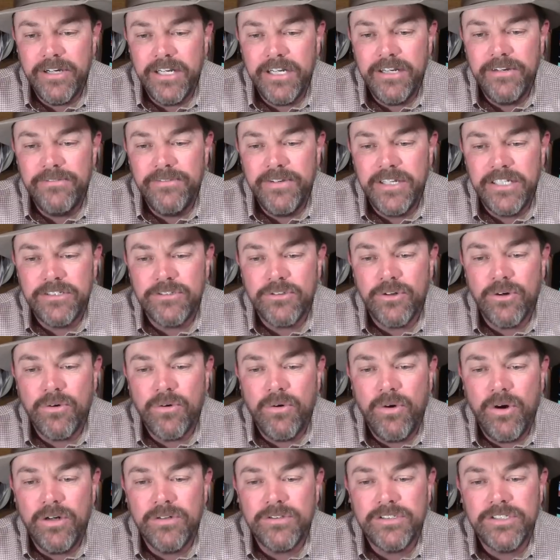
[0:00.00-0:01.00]
individual
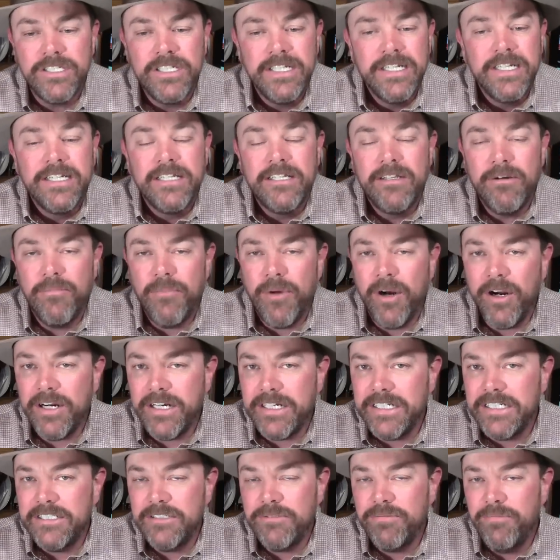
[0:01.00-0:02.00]
quotes. The
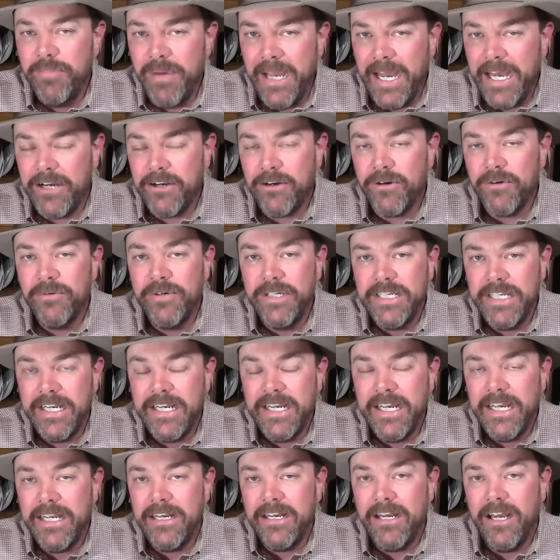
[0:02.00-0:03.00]
market's better when you
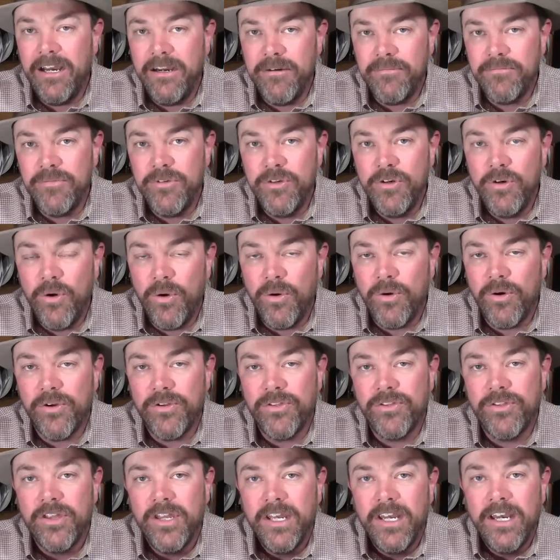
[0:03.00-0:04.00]
get up
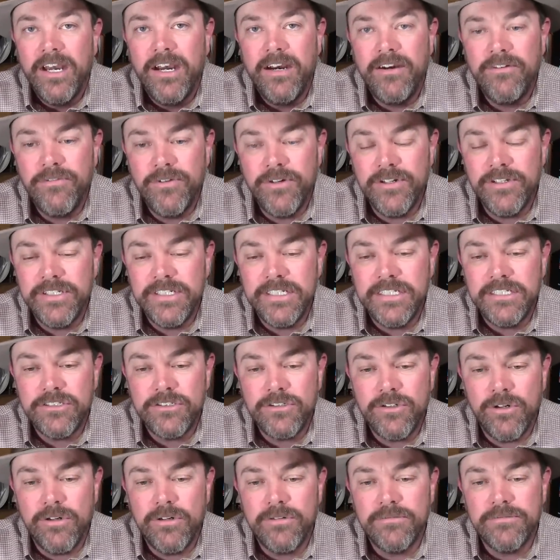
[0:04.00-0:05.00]
north of where these
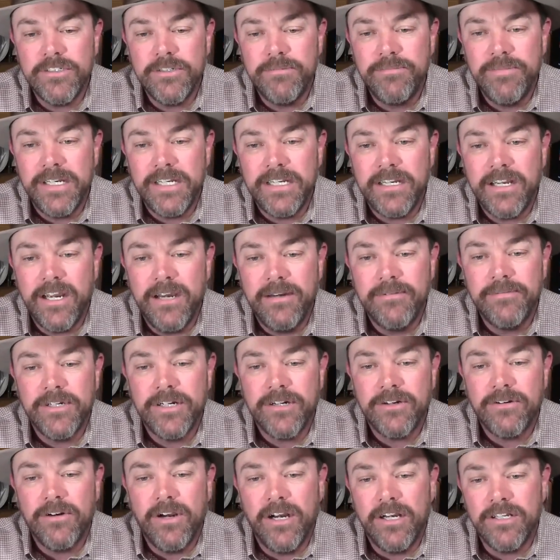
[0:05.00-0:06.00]
storms have been
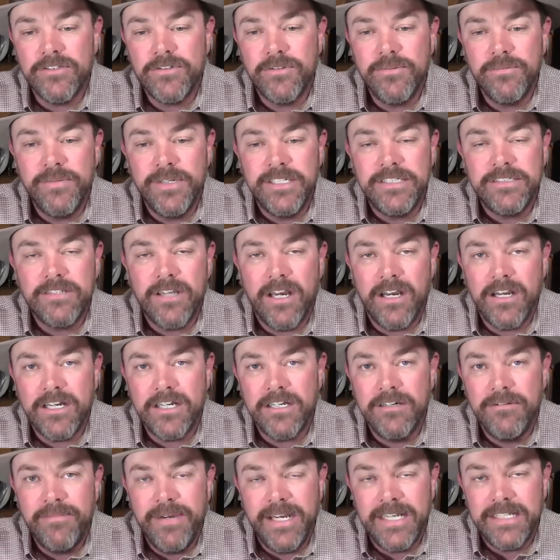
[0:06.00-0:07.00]
coming across. We've been
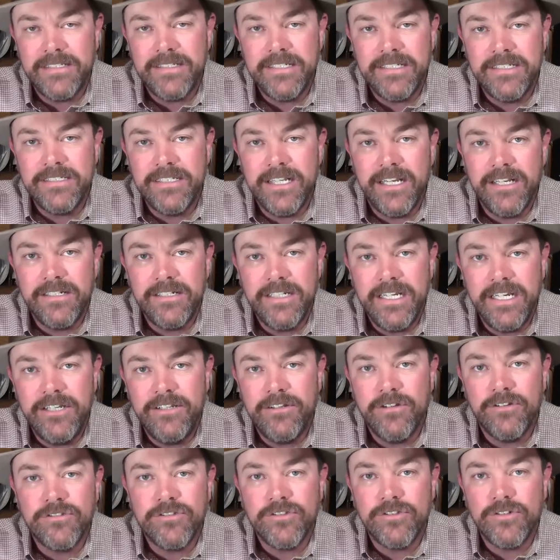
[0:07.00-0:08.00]
talking about these El
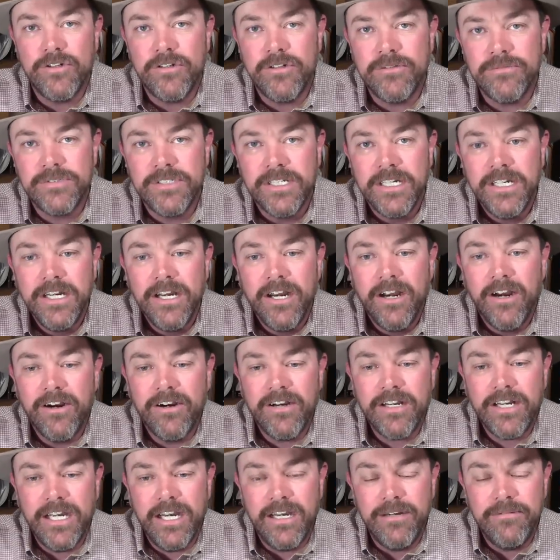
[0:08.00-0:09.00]
Nino storms
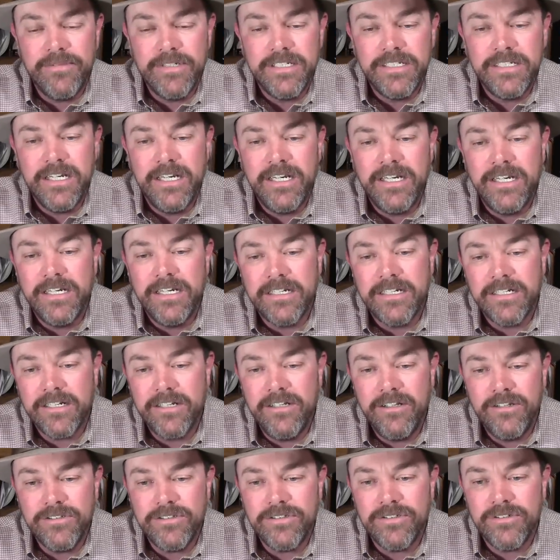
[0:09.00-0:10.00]
are coming
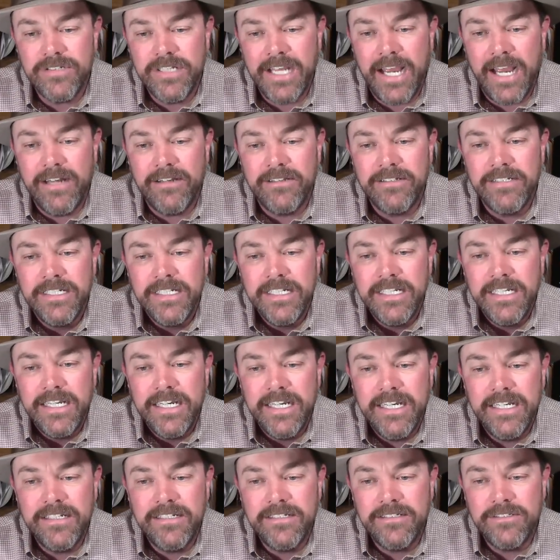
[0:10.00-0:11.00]
closer down
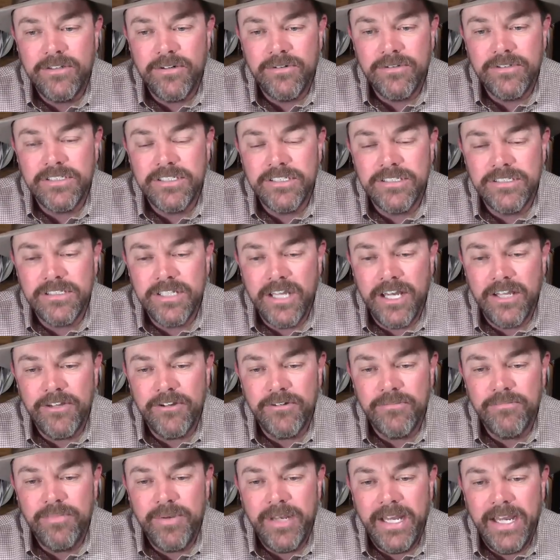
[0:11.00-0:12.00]
in towards the
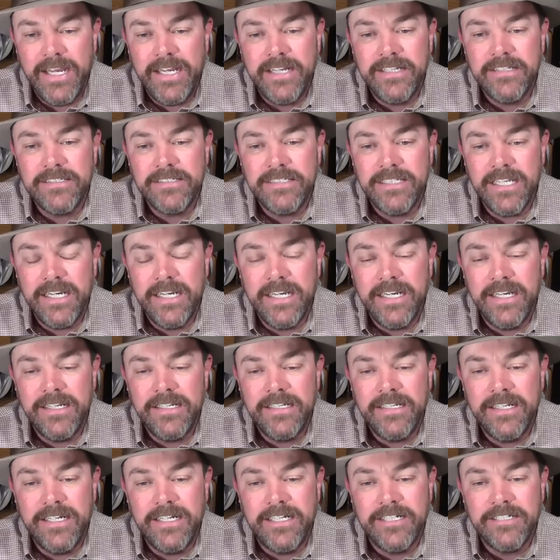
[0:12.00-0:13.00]
southern plains,
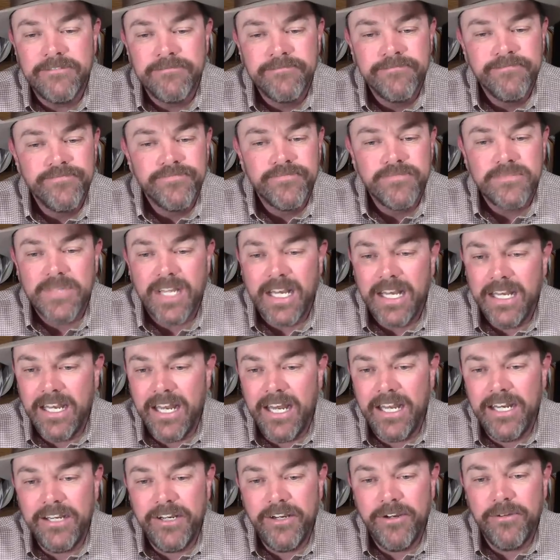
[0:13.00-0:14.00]
and a
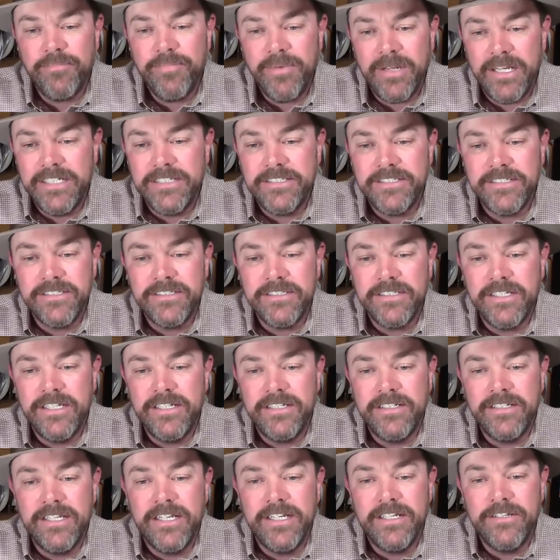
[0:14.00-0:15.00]
lot of your places
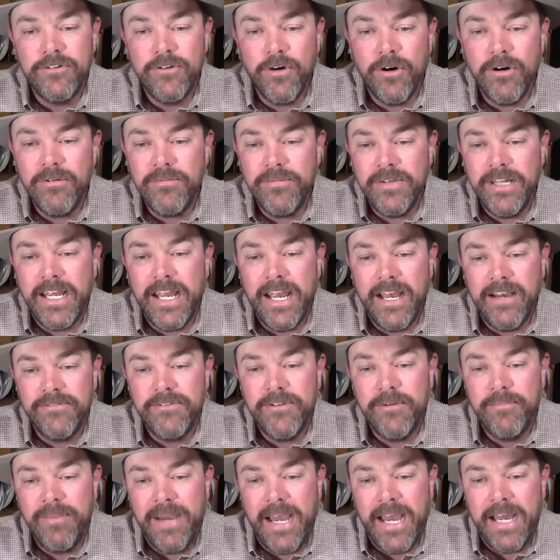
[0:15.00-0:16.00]
that normally
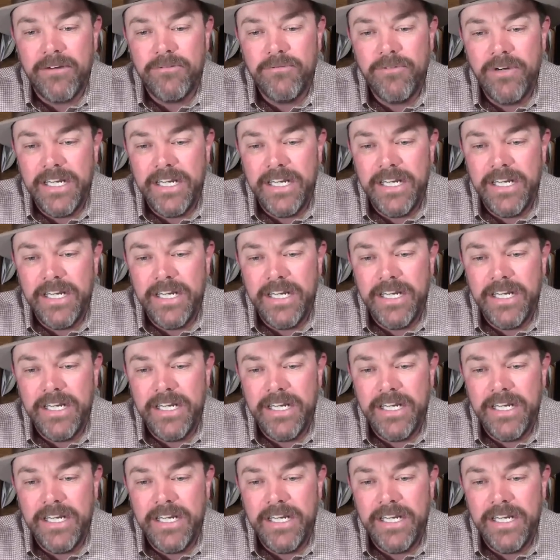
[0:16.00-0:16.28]
have the bad